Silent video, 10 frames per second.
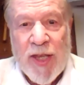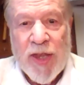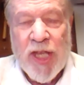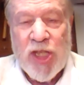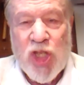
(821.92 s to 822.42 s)

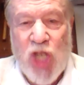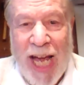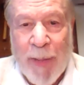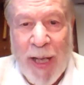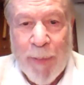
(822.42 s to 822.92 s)
the
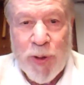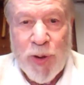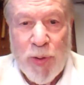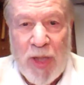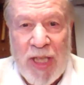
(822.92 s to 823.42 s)
job
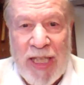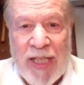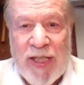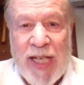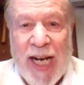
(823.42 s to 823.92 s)

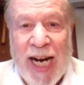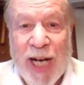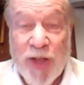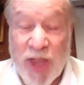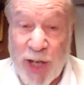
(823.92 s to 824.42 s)
opportunities
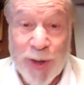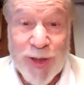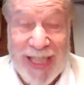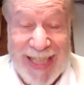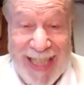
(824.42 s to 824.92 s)
are there
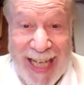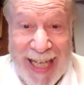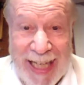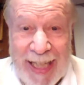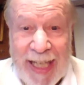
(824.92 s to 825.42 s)

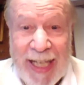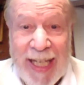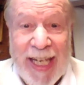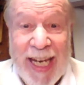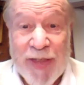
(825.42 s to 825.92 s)
today
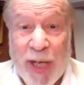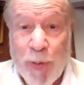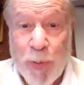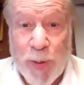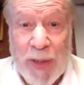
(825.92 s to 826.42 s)
and they
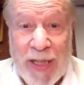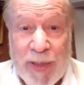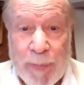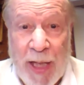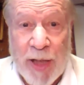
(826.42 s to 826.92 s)
will be
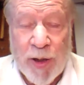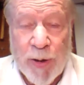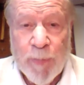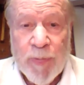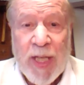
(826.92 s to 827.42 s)

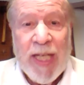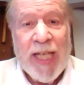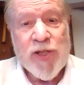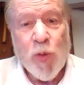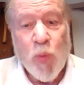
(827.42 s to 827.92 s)
tomorrow
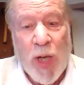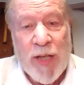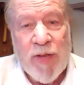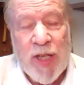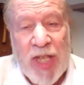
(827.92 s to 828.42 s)
and so one
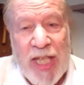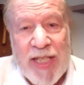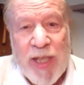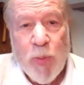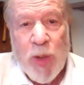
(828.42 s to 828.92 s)
of the things
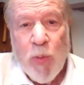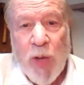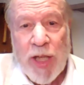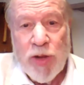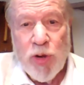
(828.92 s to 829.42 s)
that we
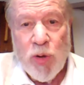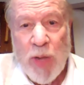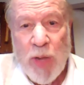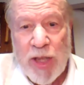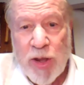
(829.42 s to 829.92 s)
want to do
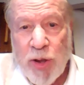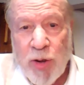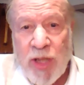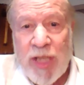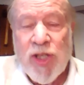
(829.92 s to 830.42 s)
and
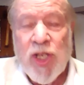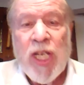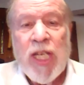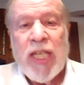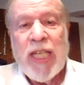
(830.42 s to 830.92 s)
encourage
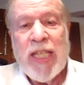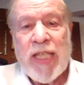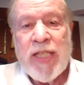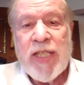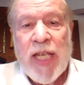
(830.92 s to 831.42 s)

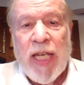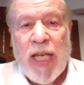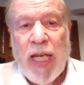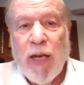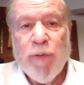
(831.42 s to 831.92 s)
is
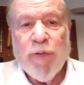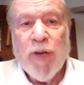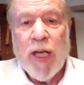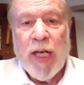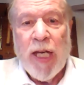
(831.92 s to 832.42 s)
if
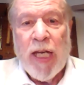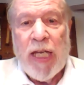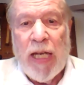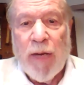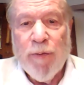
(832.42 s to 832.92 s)
uh,
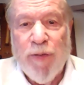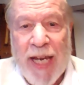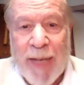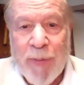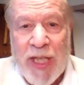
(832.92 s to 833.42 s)
a
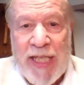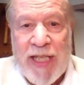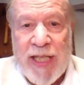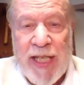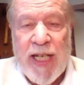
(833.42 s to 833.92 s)
family
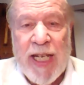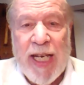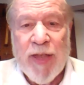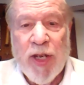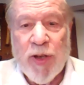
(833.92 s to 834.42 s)
is listening
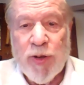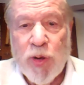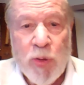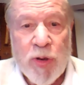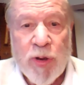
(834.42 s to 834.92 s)
and there are
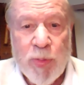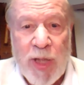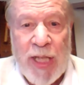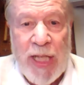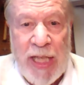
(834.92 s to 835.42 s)
two or
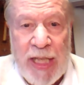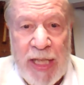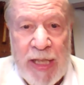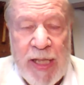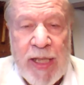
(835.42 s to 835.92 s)
three
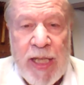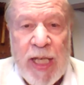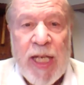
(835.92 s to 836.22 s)
kids,